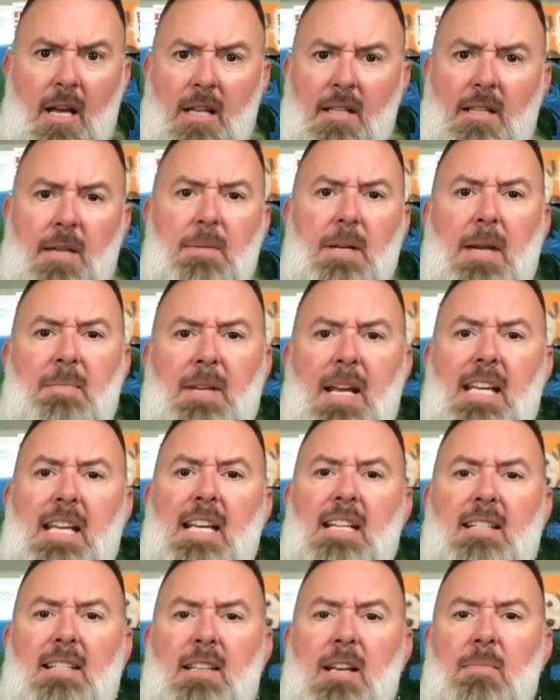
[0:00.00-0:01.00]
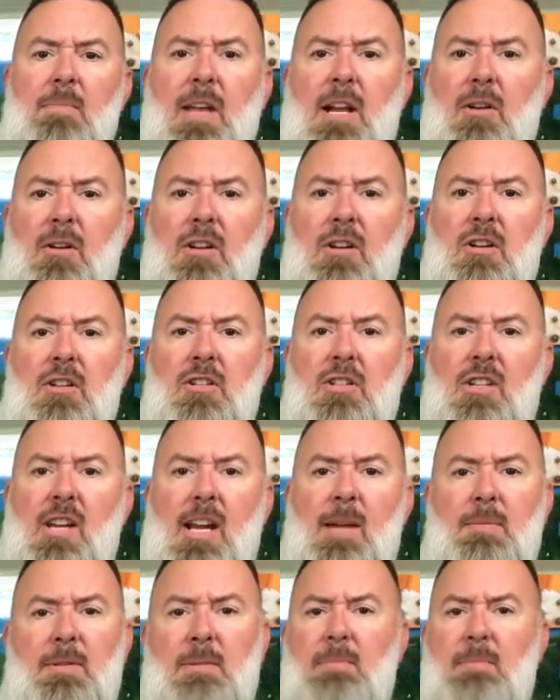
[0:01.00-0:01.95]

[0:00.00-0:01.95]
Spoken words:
Sometimes I get some that are in good shape,